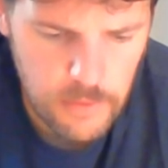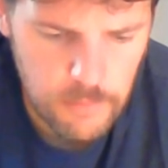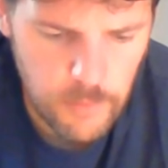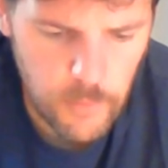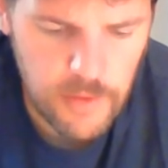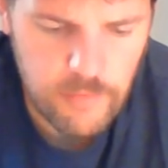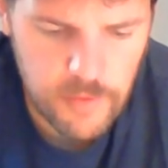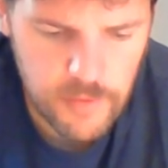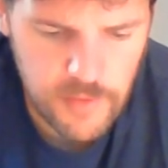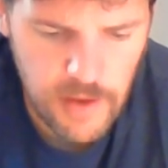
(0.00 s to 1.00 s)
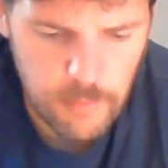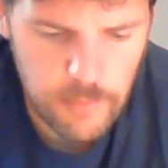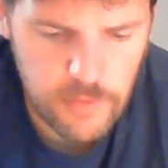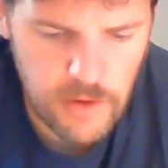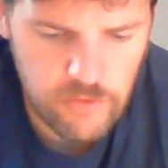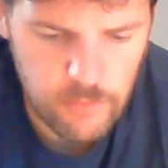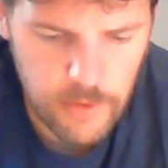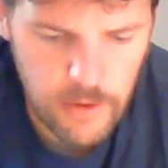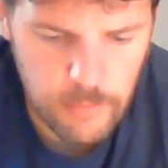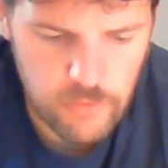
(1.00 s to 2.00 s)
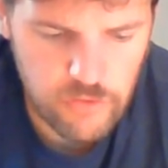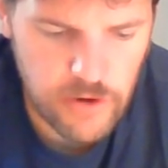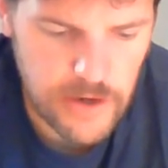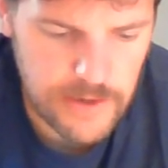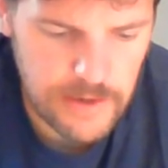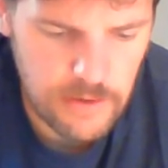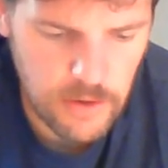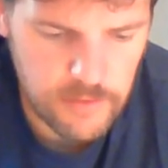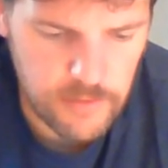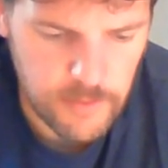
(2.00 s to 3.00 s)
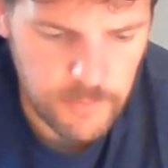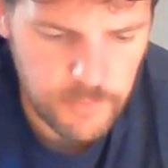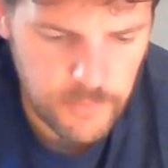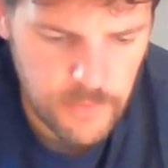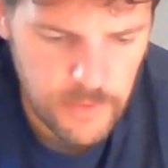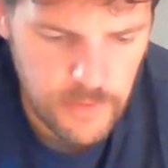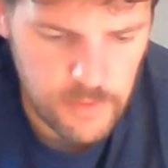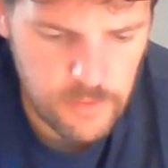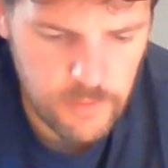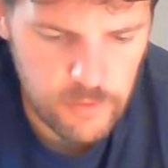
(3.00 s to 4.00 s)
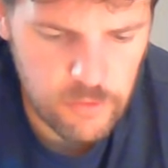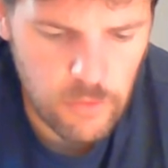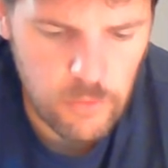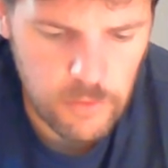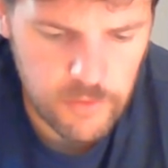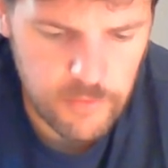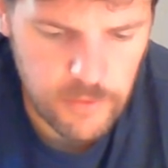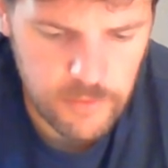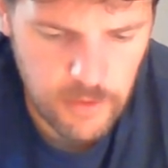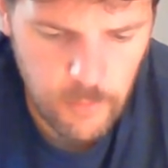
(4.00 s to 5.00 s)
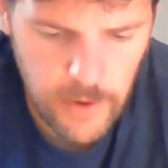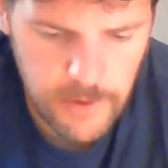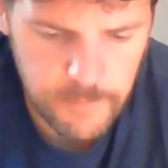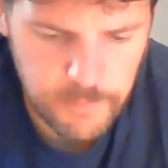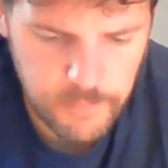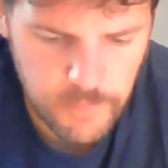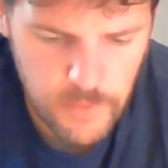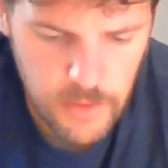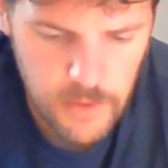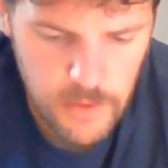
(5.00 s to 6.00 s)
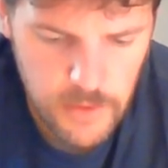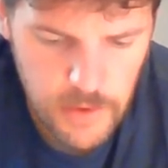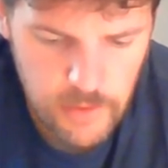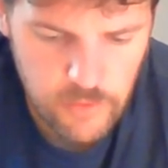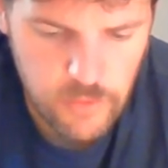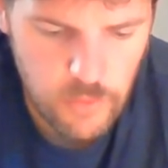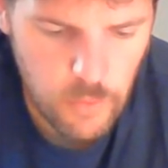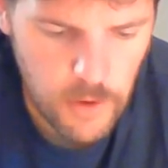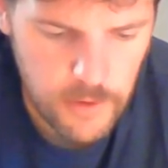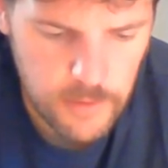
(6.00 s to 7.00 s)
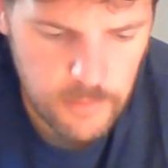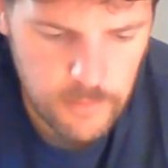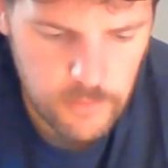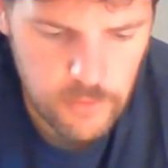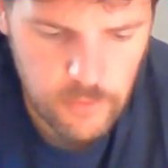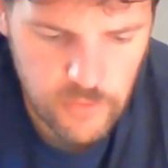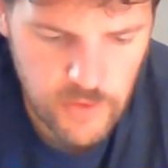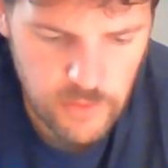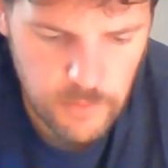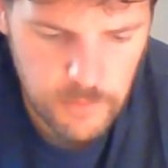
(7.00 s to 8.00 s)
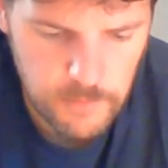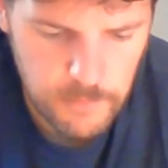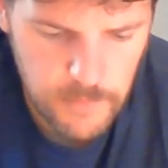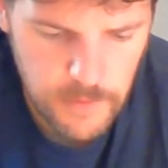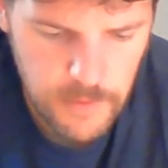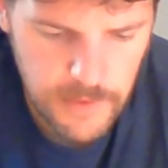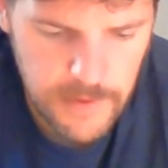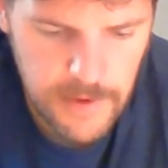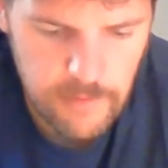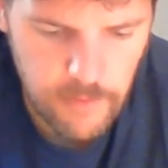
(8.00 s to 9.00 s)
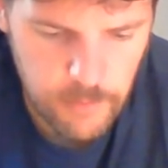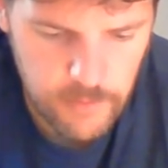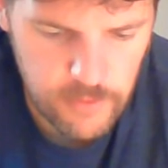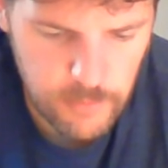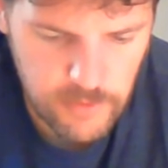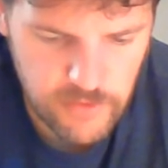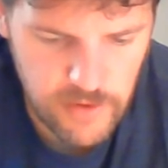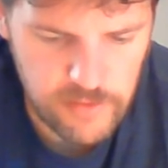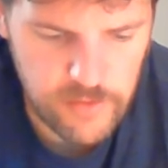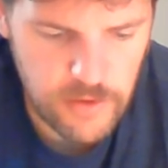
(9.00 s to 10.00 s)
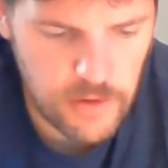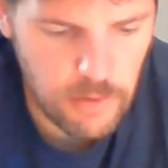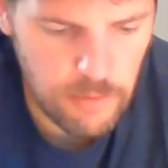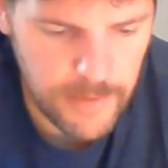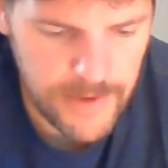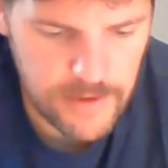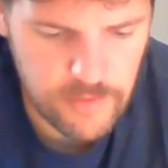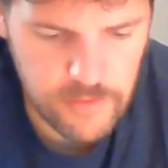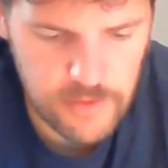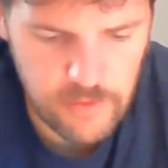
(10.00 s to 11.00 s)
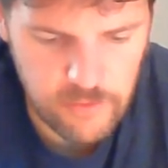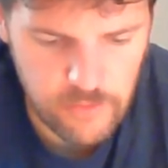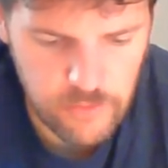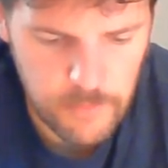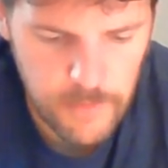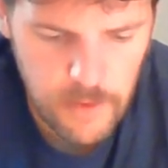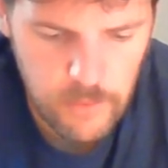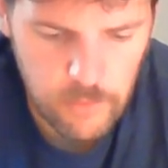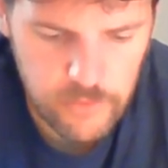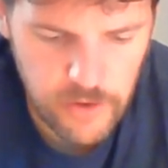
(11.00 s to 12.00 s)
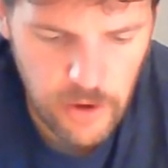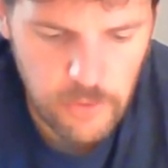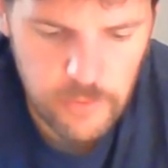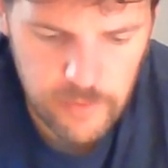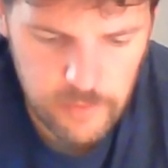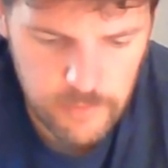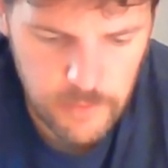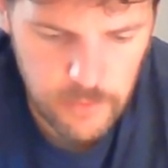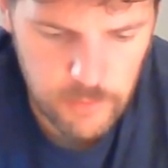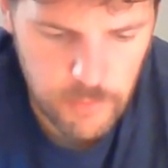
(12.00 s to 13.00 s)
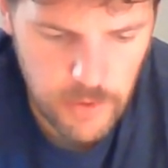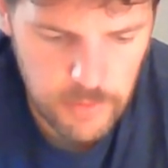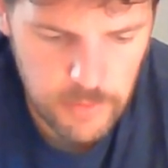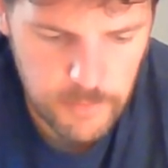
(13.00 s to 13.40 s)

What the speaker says: But with every step, Sasha becomes chillingly lighter, as if his soul is floating away. He's too quiet, too still. A cave opens in my chest and I lower my head to Sasha's, wanting only to feel his breath.